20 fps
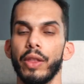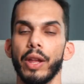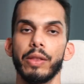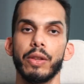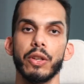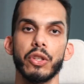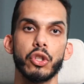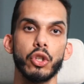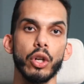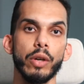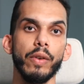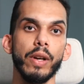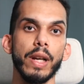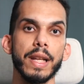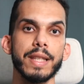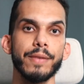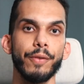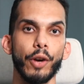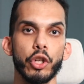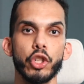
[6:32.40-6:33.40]
that the
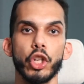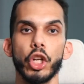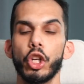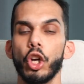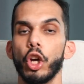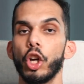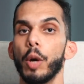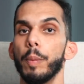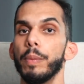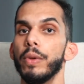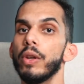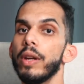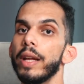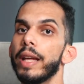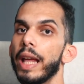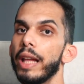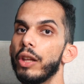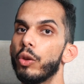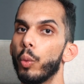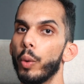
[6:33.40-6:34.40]
serverless function can
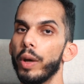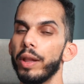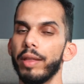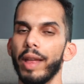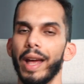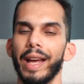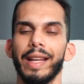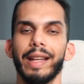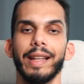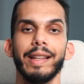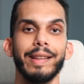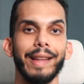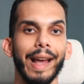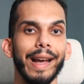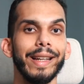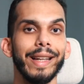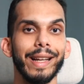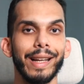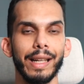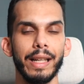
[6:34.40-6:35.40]
communicate with and can
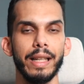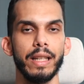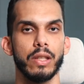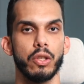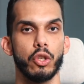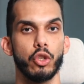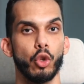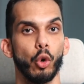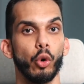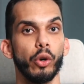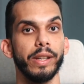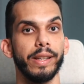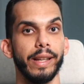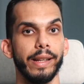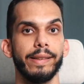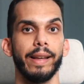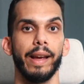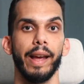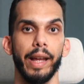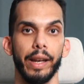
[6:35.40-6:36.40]
technically store
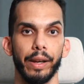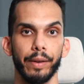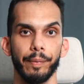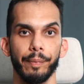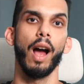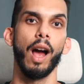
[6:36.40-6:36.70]
data in.